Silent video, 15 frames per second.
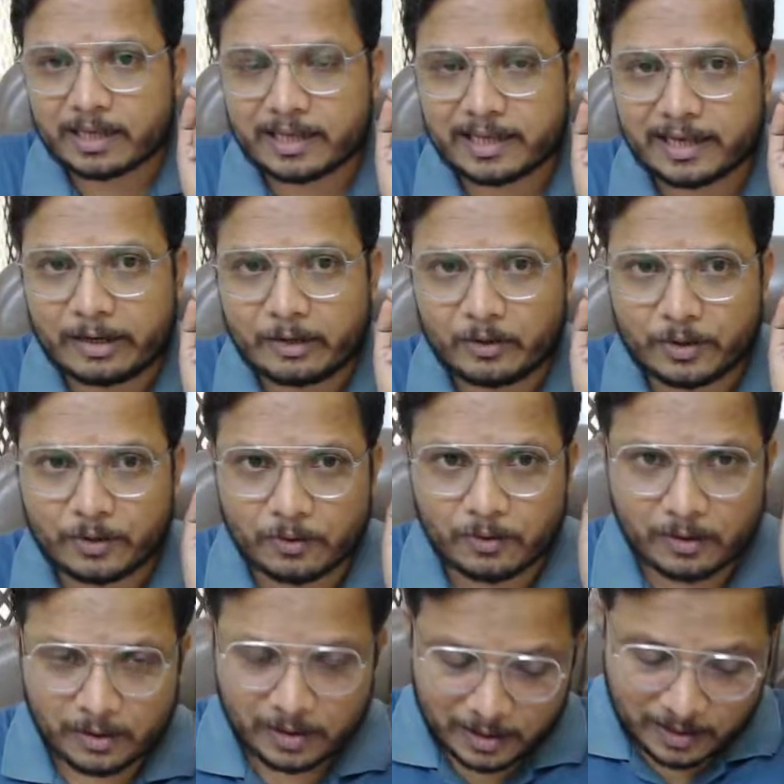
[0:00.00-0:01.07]
clear to
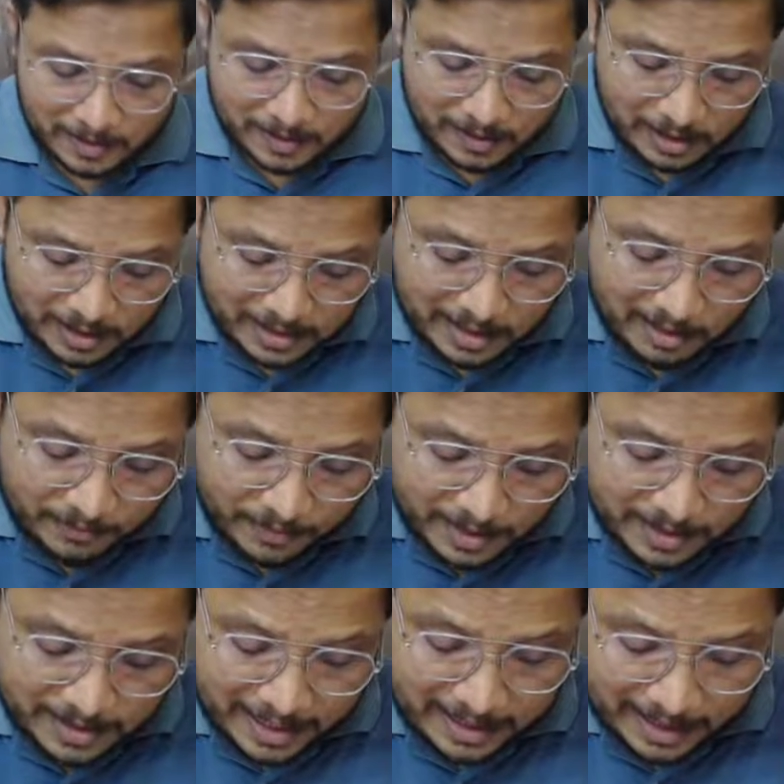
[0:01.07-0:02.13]
you, see this
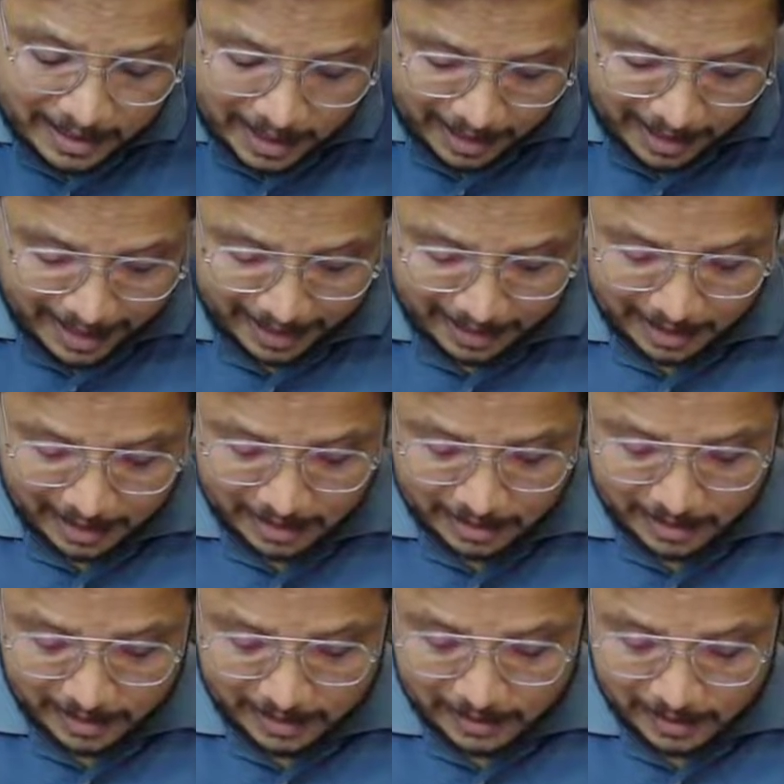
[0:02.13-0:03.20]
reference antenna
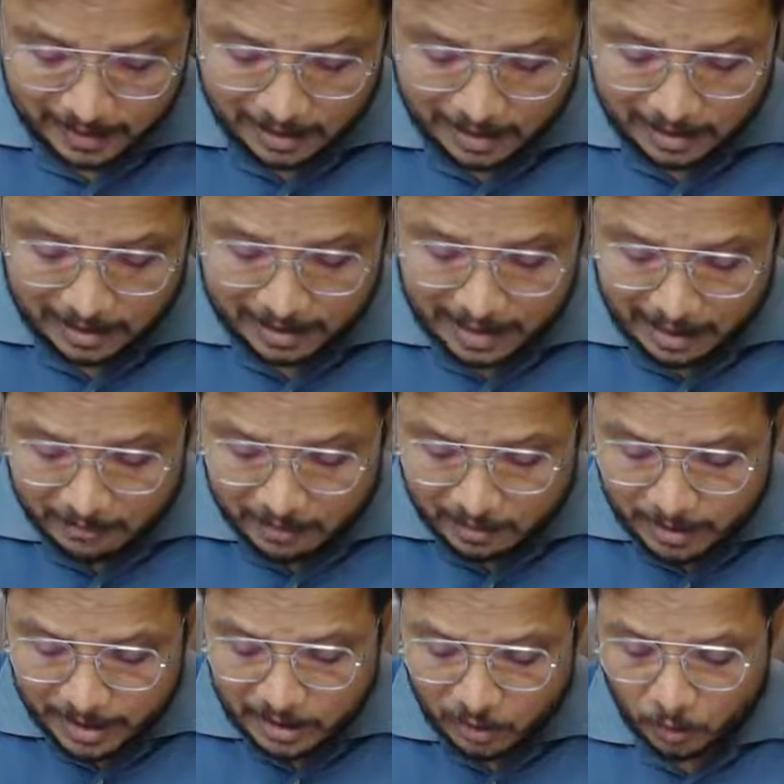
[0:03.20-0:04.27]
characteristics that will
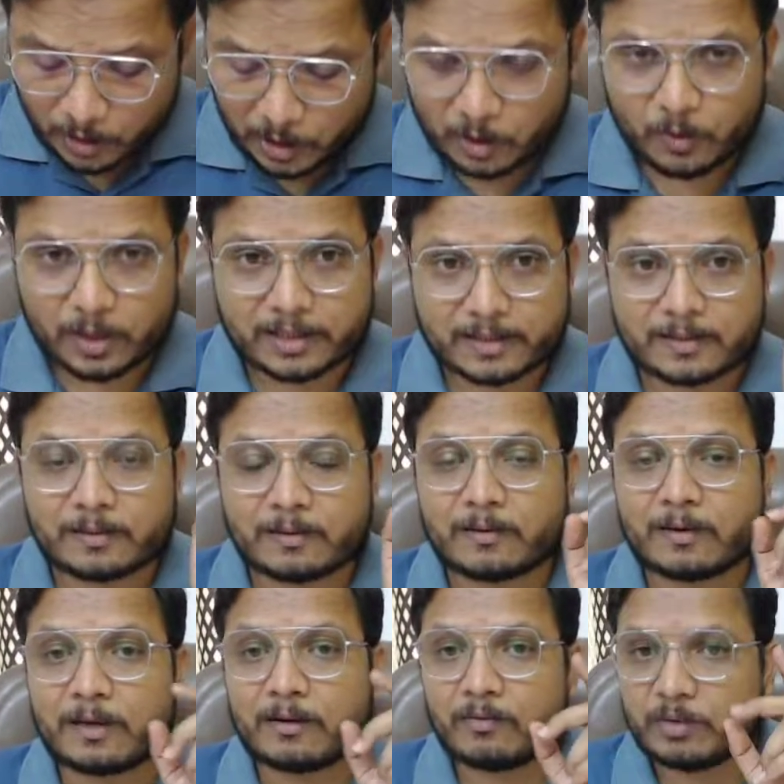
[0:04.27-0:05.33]
be known to us.
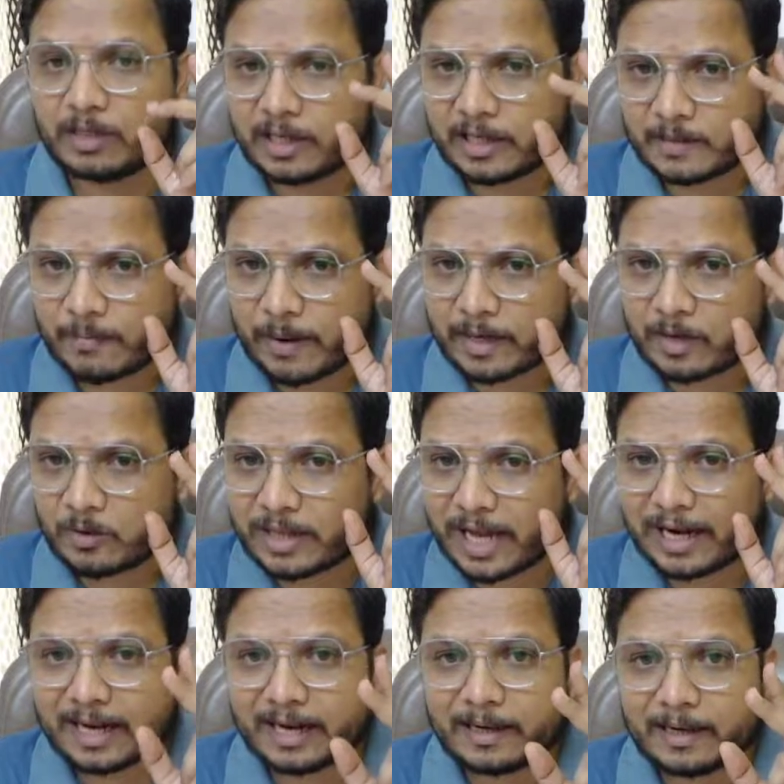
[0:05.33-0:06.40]
With respect to
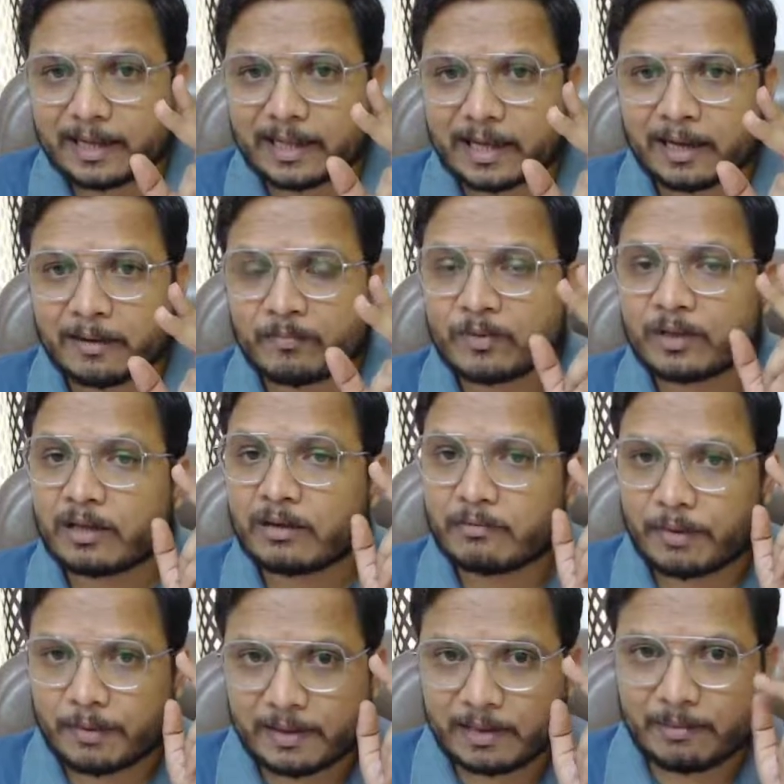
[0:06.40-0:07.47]
that antenna,
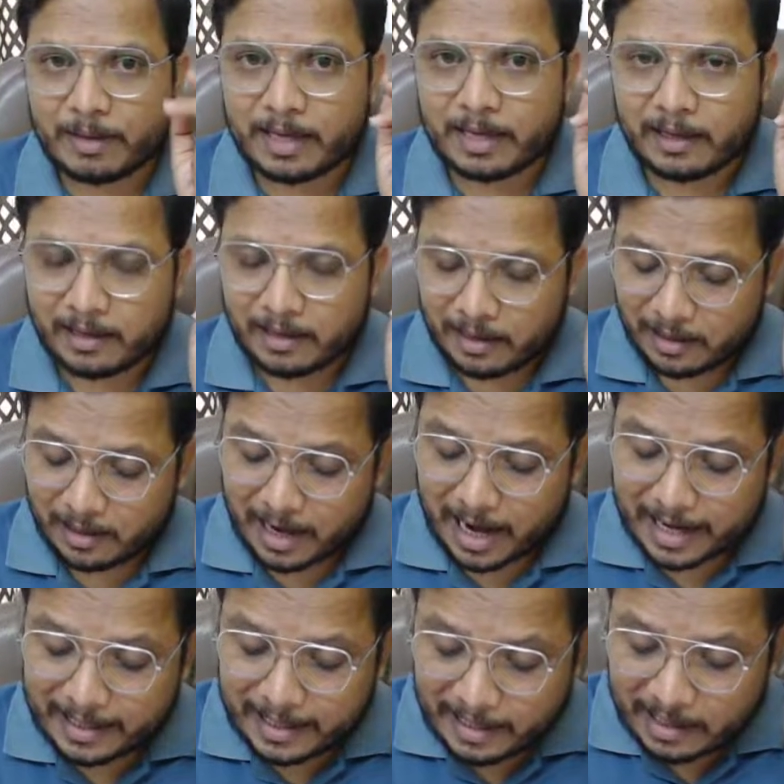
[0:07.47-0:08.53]
we will be
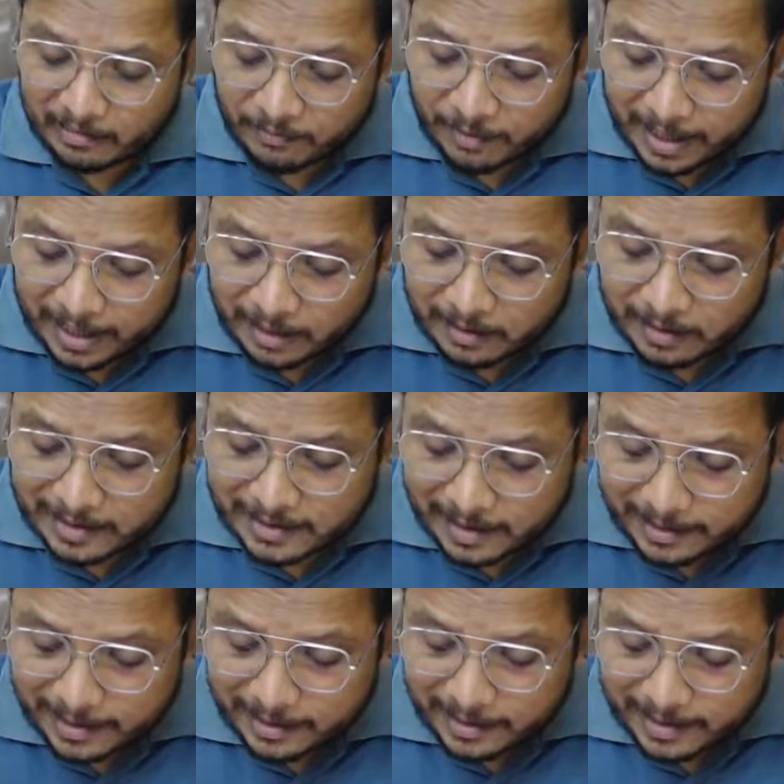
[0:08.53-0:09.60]
identifying
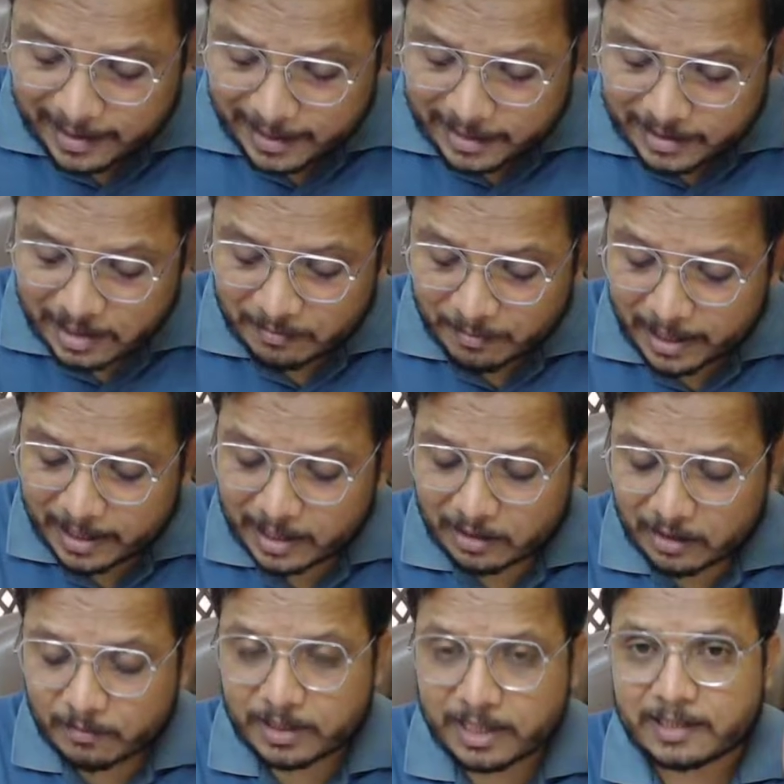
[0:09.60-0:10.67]
resultant radiation pattern
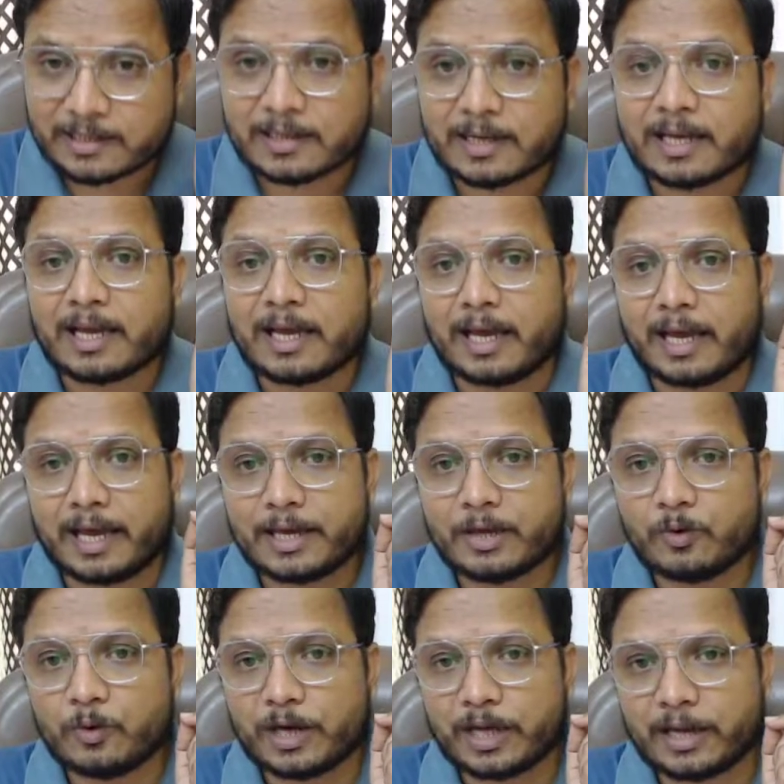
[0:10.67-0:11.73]
of this
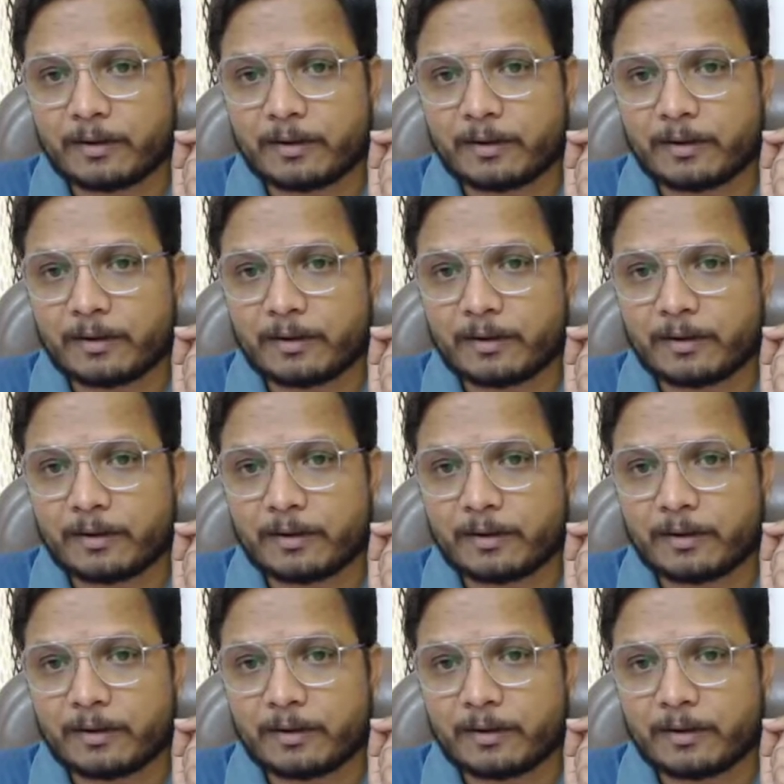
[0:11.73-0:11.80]
AUT.